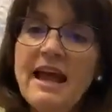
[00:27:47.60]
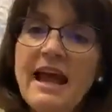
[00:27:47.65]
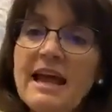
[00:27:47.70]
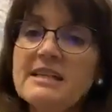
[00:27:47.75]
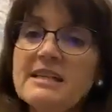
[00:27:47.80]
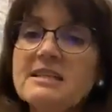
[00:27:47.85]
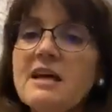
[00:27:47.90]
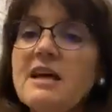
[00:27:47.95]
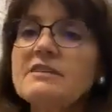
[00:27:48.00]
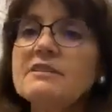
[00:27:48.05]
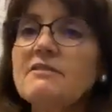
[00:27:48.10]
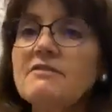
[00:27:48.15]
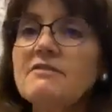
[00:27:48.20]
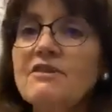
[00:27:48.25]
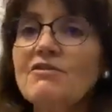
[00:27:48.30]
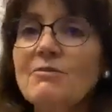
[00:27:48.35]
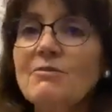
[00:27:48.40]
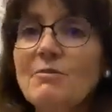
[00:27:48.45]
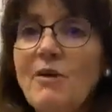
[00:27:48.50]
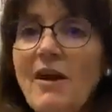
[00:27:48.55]
has lots of
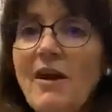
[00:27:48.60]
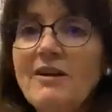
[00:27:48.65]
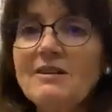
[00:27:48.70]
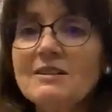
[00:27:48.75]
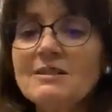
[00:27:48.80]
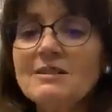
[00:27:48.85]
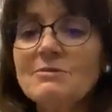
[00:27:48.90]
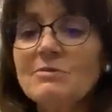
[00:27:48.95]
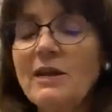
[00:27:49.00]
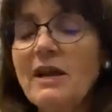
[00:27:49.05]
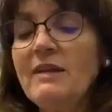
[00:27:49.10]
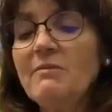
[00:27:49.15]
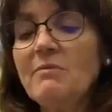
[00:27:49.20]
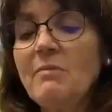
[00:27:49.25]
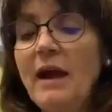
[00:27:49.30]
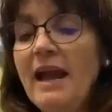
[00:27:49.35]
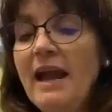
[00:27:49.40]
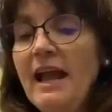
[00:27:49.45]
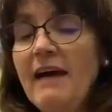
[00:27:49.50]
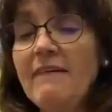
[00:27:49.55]
different parts. We
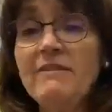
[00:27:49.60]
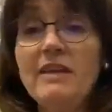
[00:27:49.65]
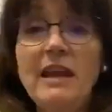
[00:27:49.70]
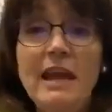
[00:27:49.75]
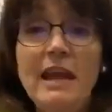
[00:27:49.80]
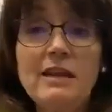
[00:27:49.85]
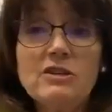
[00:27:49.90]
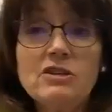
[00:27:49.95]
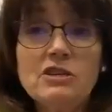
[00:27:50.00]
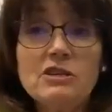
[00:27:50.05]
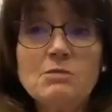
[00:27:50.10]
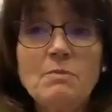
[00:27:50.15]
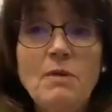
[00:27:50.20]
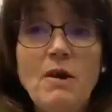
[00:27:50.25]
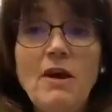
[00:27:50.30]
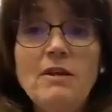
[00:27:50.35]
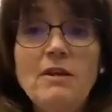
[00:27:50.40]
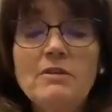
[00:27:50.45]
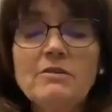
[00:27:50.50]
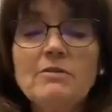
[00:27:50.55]
might have an anxious
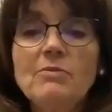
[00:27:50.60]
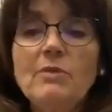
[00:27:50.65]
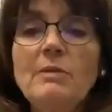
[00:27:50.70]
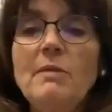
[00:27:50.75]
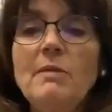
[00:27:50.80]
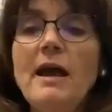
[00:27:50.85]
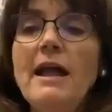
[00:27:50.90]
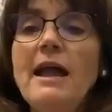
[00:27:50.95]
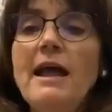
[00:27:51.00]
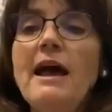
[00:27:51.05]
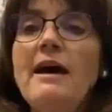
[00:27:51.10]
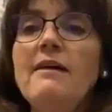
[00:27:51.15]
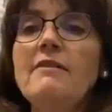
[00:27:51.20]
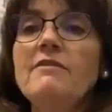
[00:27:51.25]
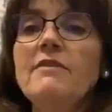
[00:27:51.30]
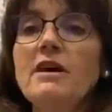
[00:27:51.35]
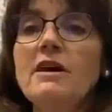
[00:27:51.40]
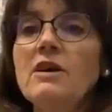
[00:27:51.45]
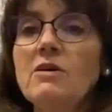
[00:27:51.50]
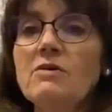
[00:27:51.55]
part. We might have
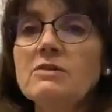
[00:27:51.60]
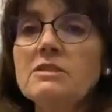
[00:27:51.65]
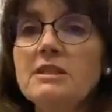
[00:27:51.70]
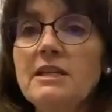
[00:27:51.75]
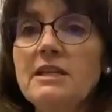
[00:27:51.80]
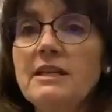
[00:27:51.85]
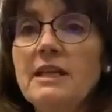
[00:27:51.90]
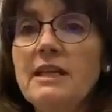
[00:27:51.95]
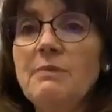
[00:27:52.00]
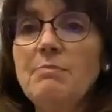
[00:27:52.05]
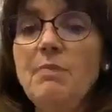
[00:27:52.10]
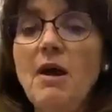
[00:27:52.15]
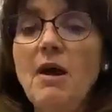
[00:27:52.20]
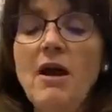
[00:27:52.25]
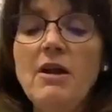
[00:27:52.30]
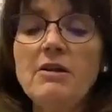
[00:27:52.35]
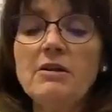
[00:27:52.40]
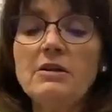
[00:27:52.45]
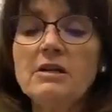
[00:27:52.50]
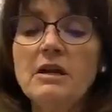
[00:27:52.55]
an OCD
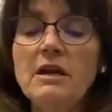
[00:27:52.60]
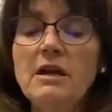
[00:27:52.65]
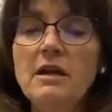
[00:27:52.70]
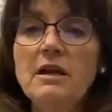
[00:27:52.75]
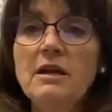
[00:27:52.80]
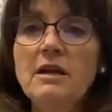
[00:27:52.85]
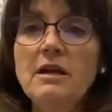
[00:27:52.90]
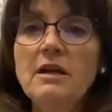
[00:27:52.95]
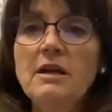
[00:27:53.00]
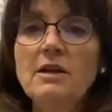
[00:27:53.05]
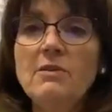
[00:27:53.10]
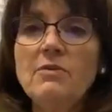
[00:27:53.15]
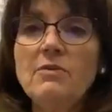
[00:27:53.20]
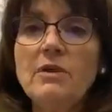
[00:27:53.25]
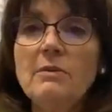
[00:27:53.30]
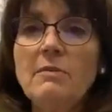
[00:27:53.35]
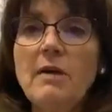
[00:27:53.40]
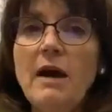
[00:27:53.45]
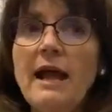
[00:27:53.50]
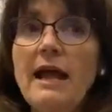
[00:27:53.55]
part.
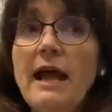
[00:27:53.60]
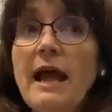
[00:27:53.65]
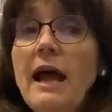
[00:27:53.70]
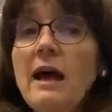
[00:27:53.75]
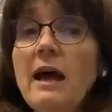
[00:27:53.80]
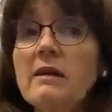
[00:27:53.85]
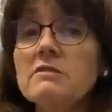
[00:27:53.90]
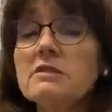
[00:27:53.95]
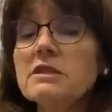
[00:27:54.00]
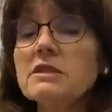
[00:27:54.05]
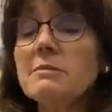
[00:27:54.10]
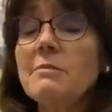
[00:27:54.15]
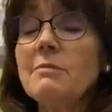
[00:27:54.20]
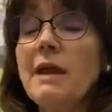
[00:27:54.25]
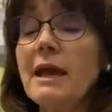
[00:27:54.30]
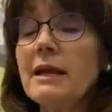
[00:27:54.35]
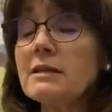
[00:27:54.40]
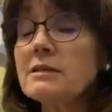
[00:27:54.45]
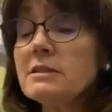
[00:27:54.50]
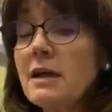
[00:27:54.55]
We might have some
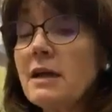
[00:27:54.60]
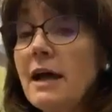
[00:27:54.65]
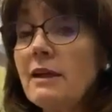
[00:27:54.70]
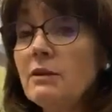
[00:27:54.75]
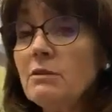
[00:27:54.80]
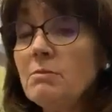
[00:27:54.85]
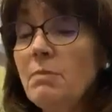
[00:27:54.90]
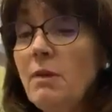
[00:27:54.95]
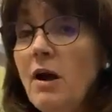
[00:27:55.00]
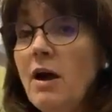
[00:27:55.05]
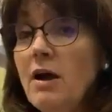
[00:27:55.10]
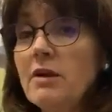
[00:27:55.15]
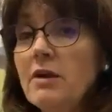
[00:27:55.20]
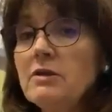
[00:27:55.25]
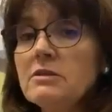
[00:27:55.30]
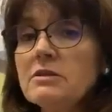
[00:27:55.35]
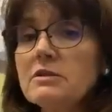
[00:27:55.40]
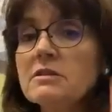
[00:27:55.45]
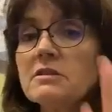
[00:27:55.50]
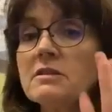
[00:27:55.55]
exiled
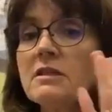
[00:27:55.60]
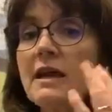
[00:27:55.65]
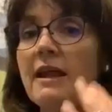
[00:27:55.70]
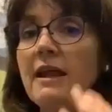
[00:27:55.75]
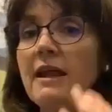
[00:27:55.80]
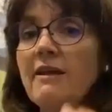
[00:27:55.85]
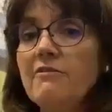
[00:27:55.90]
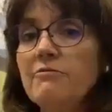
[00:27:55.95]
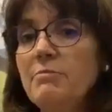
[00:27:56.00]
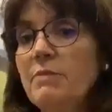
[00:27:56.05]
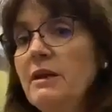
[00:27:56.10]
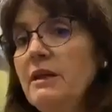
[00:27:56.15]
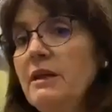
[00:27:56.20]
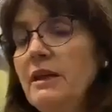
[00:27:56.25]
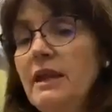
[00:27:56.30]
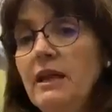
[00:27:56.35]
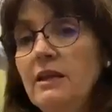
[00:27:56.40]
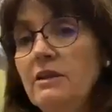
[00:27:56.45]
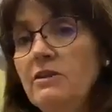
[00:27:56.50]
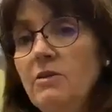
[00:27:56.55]
parts that have been
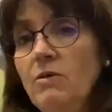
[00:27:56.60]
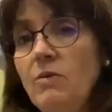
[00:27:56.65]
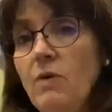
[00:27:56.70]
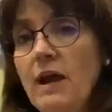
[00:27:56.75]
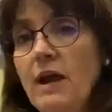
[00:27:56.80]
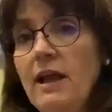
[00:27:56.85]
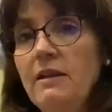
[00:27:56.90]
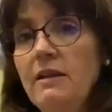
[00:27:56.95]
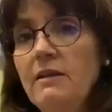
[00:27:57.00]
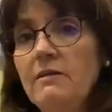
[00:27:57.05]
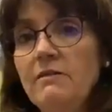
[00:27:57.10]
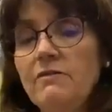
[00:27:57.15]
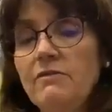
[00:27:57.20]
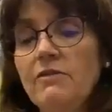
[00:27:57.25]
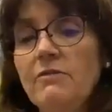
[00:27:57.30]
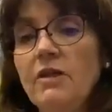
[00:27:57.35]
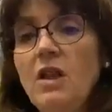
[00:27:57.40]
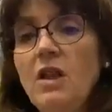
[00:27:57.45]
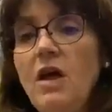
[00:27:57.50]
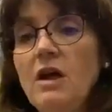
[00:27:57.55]
hidden away
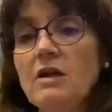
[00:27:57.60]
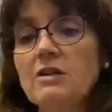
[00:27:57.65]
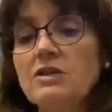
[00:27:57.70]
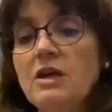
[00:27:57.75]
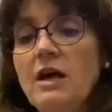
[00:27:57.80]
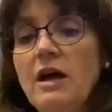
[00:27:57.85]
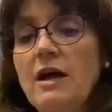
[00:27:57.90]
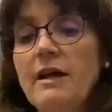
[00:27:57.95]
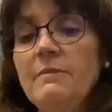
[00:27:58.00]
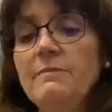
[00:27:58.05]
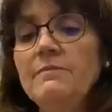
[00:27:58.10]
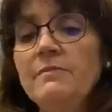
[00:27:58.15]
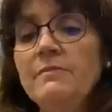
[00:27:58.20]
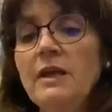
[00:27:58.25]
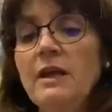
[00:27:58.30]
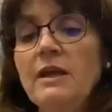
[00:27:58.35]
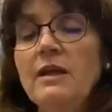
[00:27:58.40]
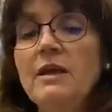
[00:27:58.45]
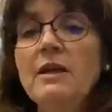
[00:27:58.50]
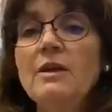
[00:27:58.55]
for a long time.
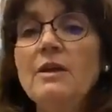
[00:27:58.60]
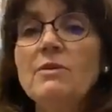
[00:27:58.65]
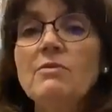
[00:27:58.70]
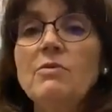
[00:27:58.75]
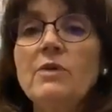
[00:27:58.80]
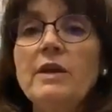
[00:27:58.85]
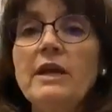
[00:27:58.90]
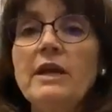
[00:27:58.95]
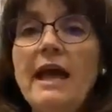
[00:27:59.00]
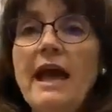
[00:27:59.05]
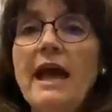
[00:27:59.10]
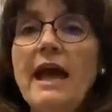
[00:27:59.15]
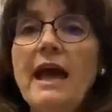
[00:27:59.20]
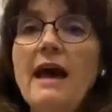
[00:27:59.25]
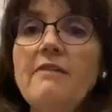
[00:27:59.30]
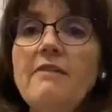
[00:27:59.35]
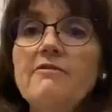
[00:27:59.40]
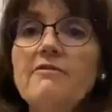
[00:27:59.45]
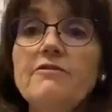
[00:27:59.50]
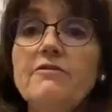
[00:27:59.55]
We
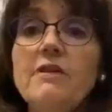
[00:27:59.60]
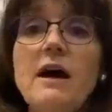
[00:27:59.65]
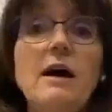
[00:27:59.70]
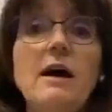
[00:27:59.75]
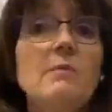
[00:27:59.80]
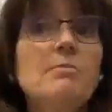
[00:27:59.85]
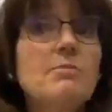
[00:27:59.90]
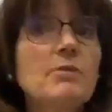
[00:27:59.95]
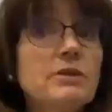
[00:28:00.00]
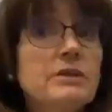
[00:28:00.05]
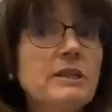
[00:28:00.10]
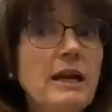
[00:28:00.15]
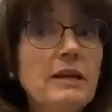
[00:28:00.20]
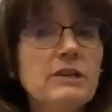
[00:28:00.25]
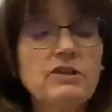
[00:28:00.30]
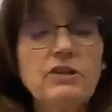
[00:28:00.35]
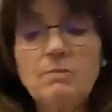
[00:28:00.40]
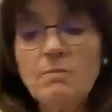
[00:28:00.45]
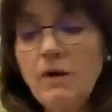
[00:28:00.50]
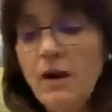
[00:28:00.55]
have
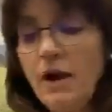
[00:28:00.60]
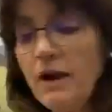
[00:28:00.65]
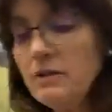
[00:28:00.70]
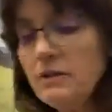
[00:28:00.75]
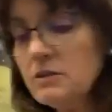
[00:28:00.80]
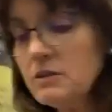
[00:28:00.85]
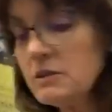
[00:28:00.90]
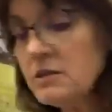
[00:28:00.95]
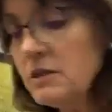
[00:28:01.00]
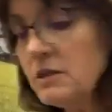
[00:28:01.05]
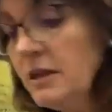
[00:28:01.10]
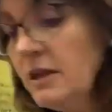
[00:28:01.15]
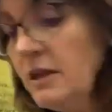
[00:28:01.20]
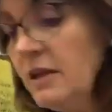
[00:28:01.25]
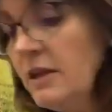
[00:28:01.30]
protector parts